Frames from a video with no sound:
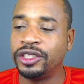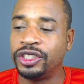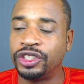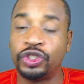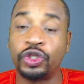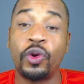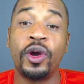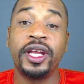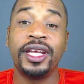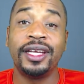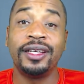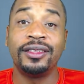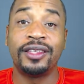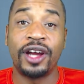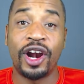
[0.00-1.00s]

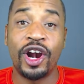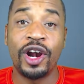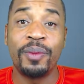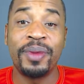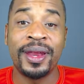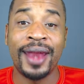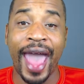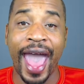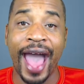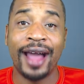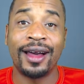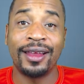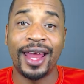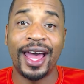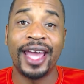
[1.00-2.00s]
joining the Urban
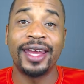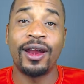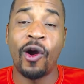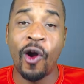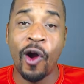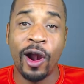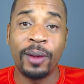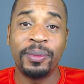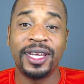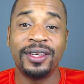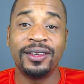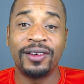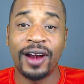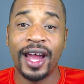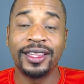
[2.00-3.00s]
Acolyte Army,
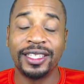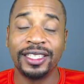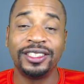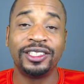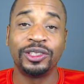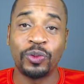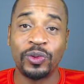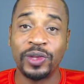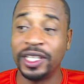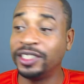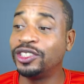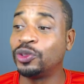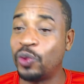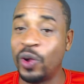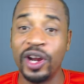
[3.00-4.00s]
right? This
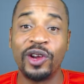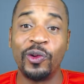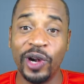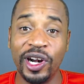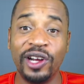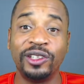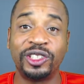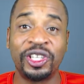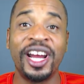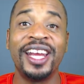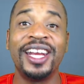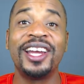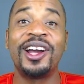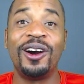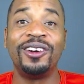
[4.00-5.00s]
is where the real
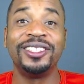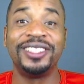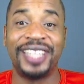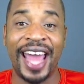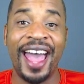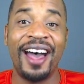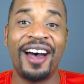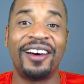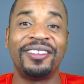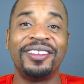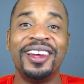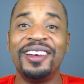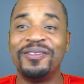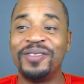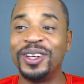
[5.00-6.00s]
training goes
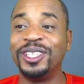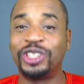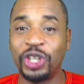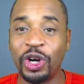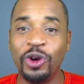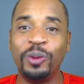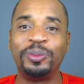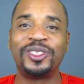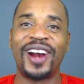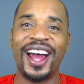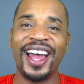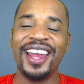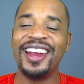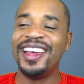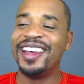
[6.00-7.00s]
down for the troops,
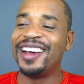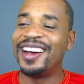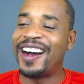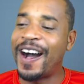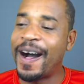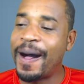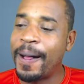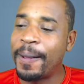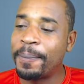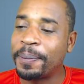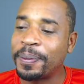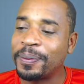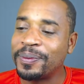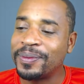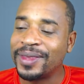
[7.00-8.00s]
right?
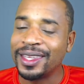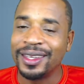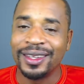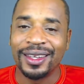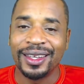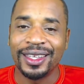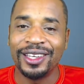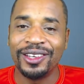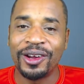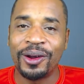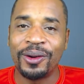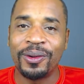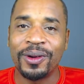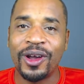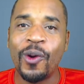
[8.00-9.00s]

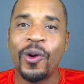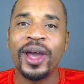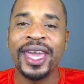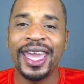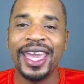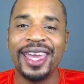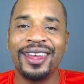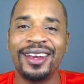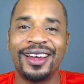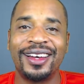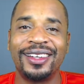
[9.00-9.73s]
Go ahead.